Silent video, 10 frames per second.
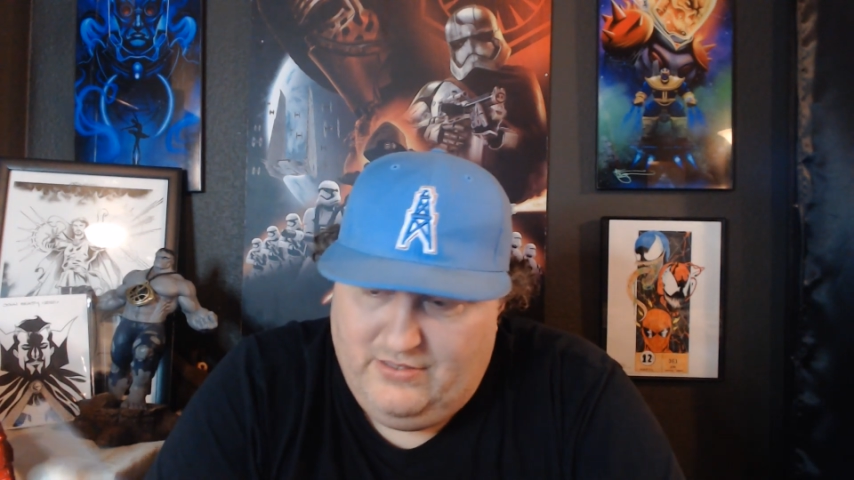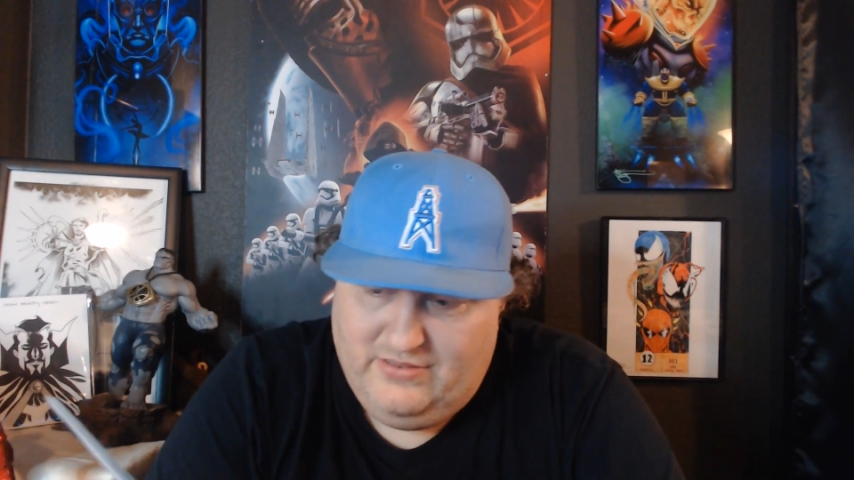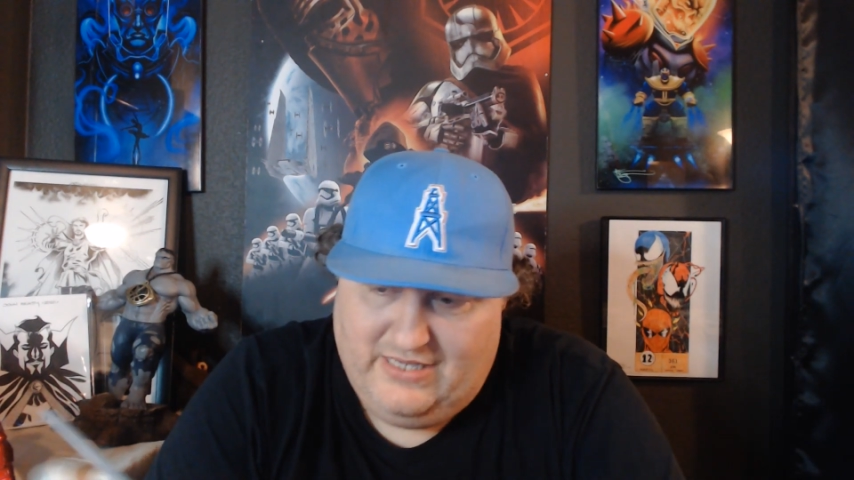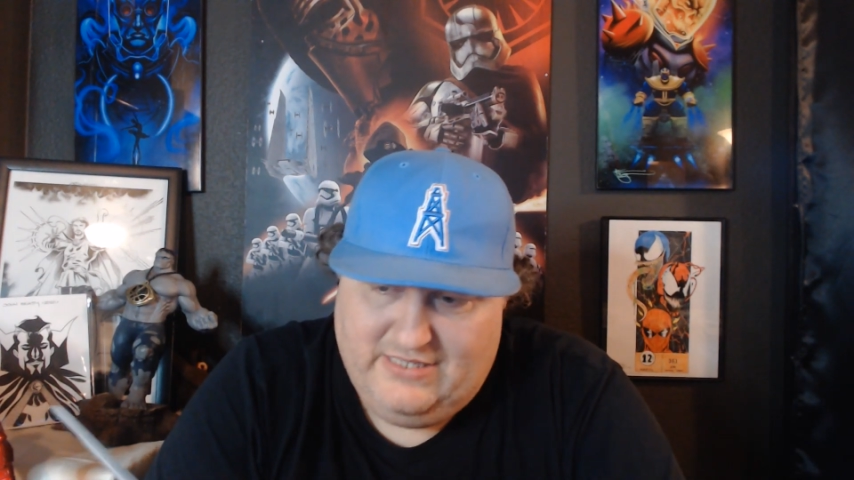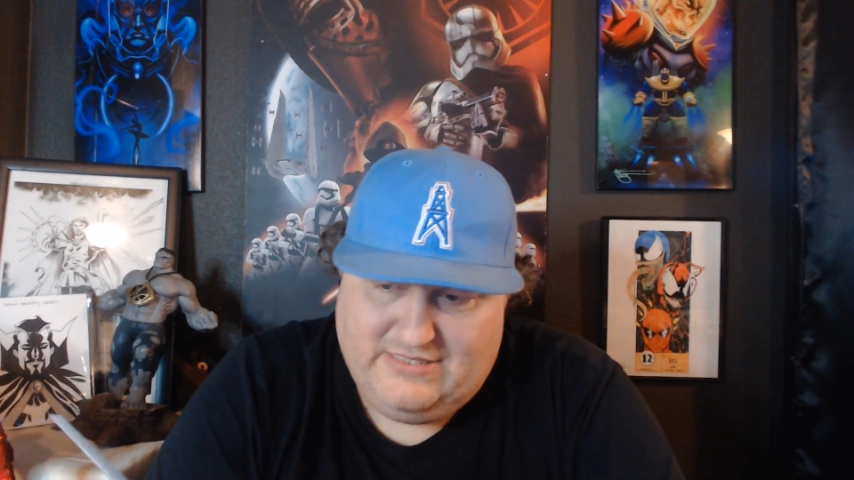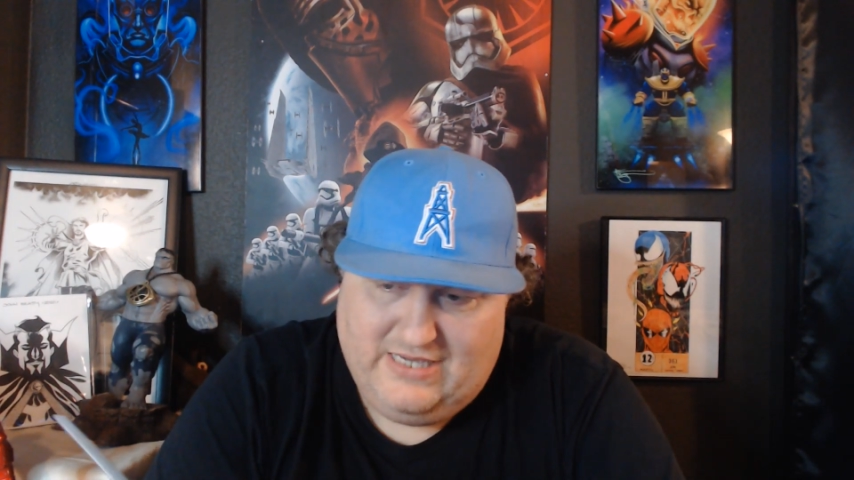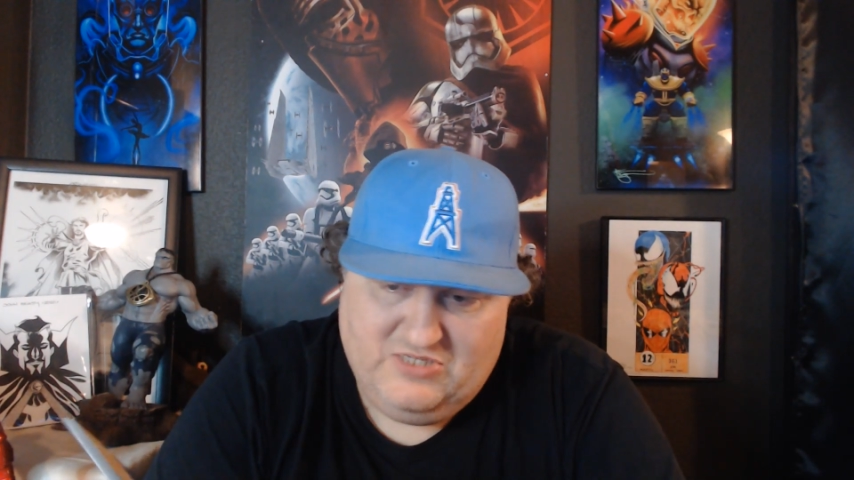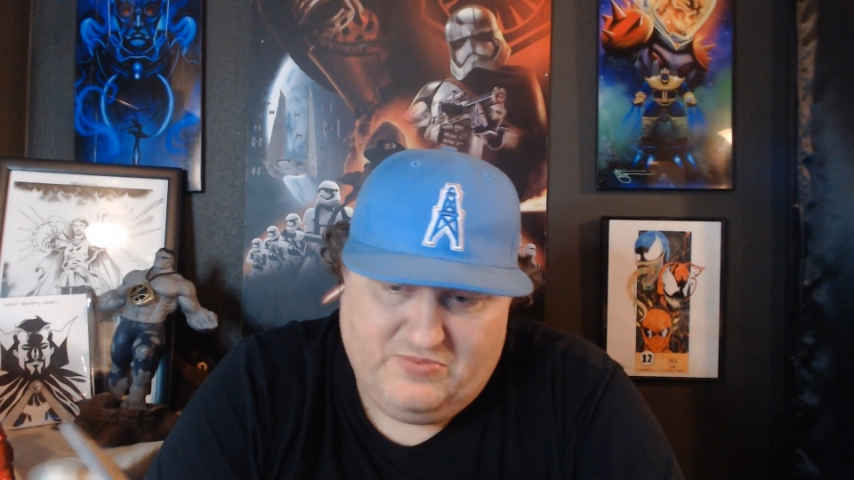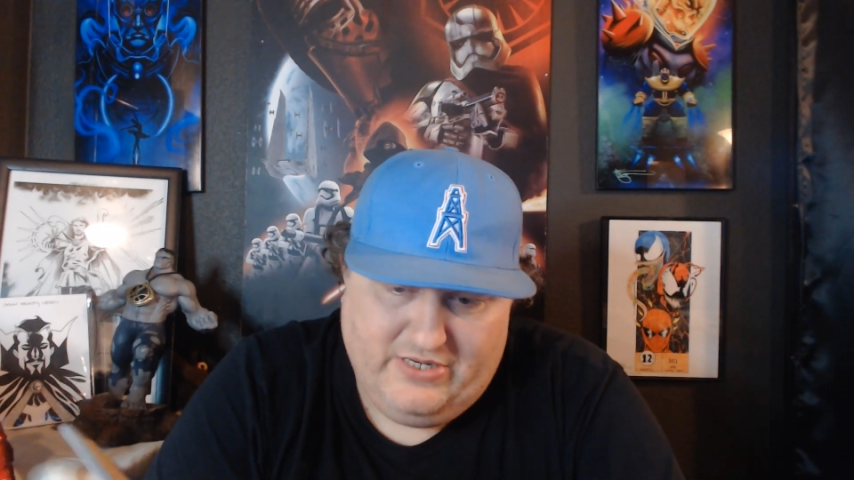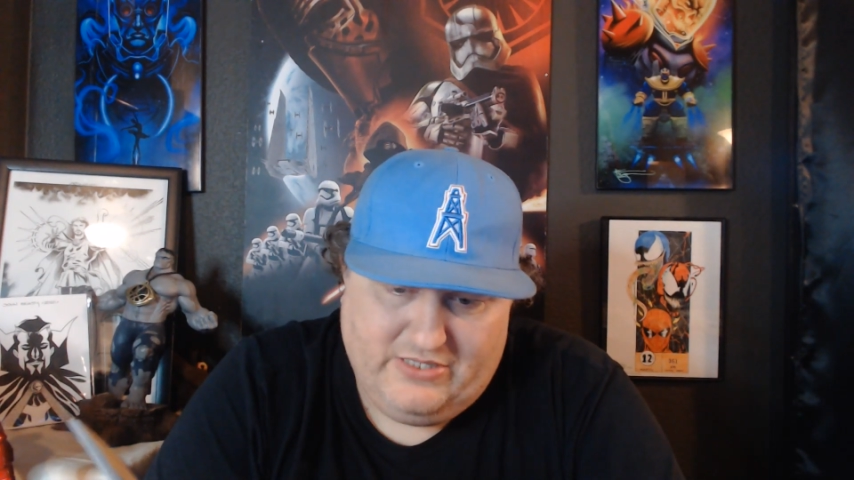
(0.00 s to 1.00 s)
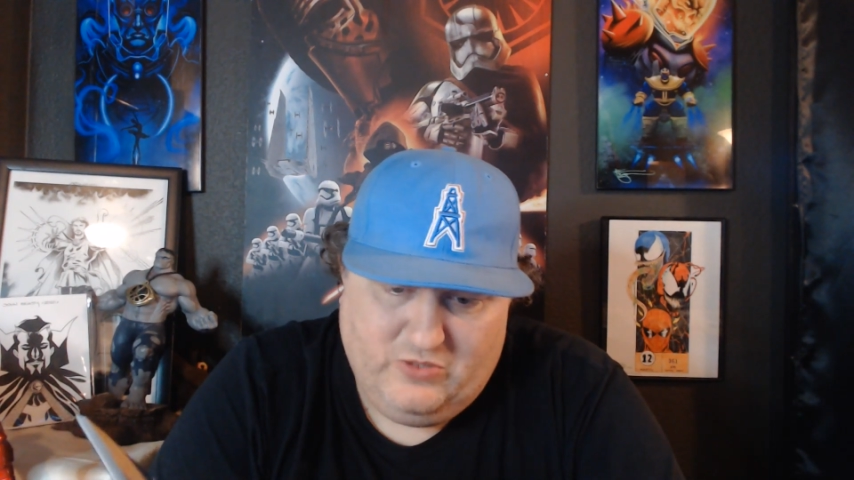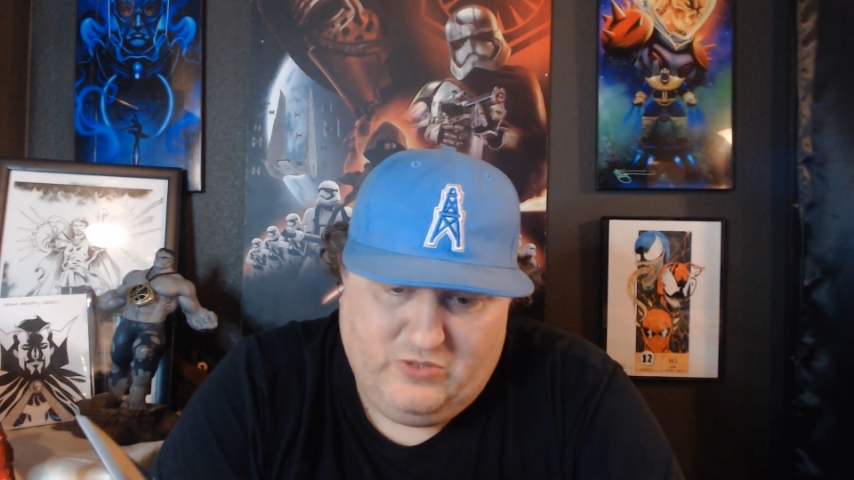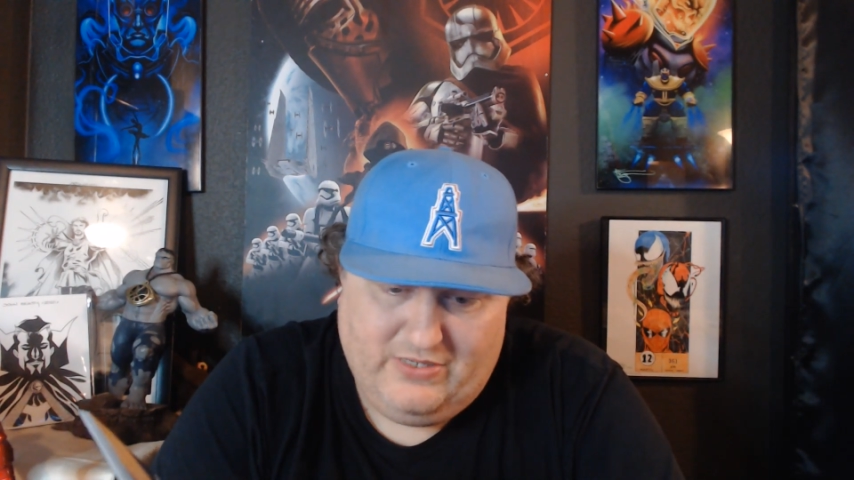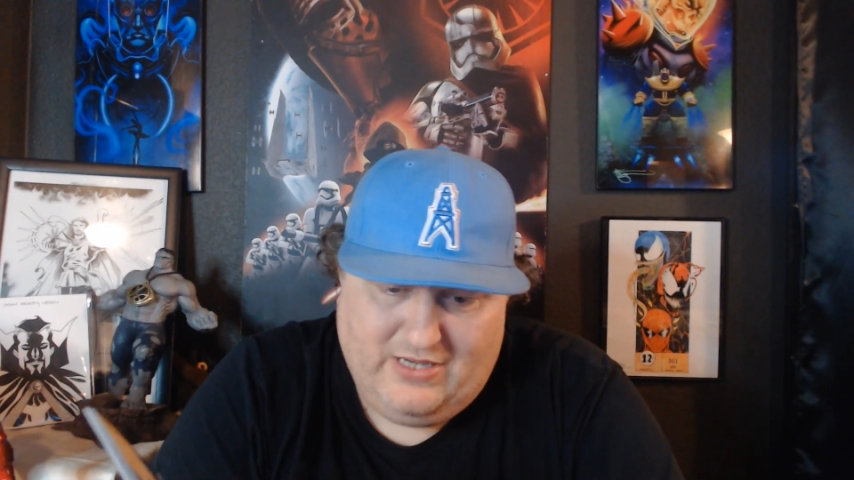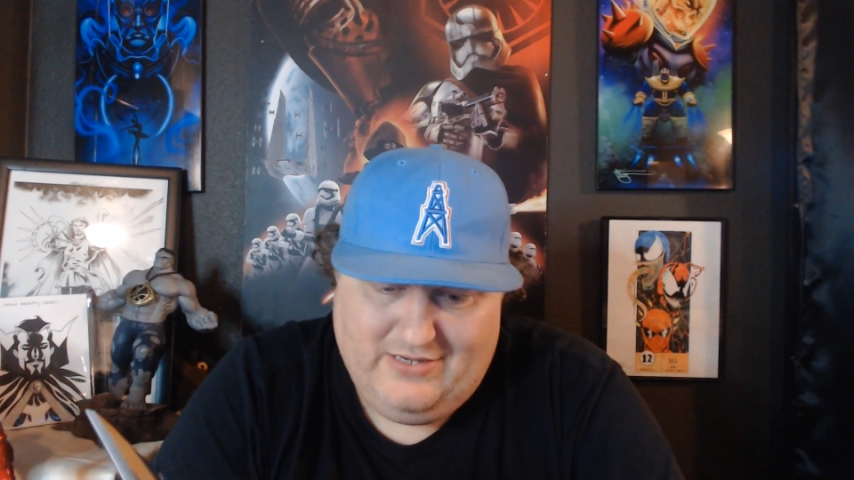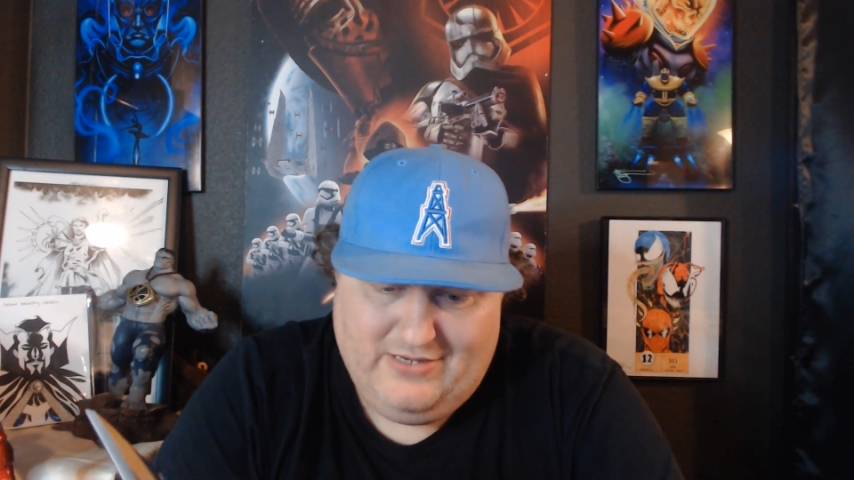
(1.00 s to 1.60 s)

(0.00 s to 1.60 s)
they decided to protect humankind